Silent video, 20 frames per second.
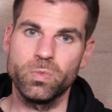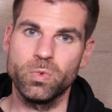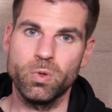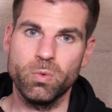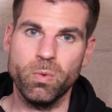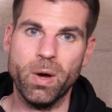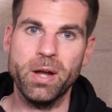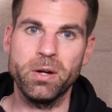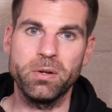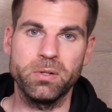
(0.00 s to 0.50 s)

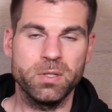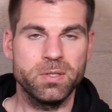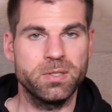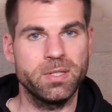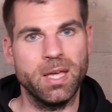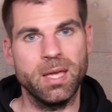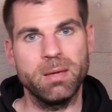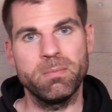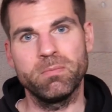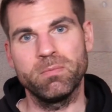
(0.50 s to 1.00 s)
quite on the
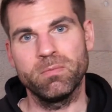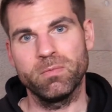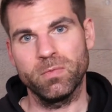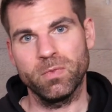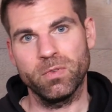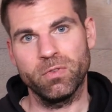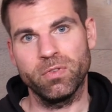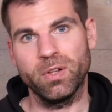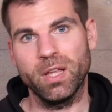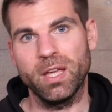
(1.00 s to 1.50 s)
same
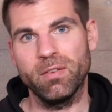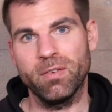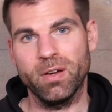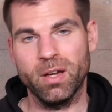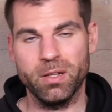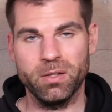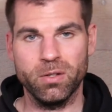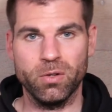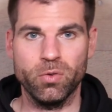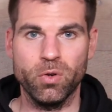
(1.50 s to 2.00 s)
flavor
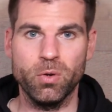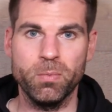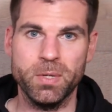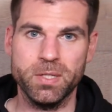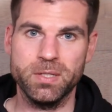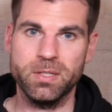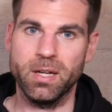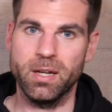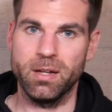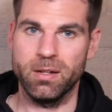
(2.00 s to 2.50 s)
and aroma
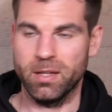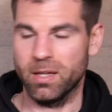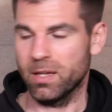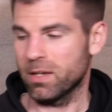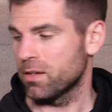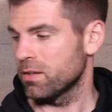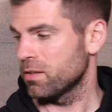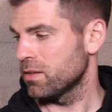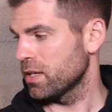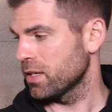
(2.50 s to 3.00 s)
style
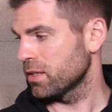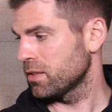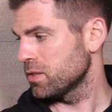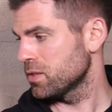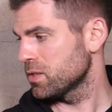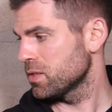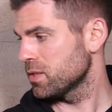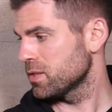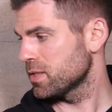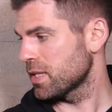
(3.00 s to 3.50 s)
like
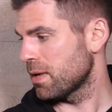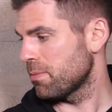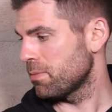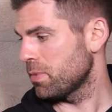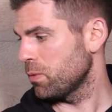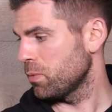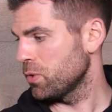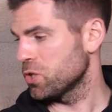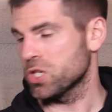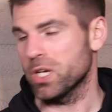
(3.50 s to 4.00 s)
this
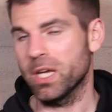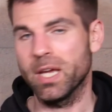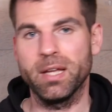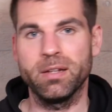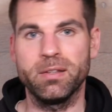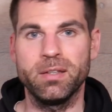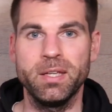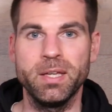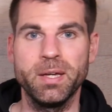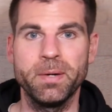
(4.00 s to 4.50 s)
sample which I
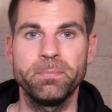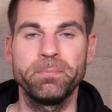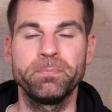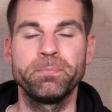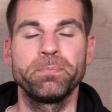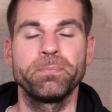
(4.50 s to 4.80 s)
had here.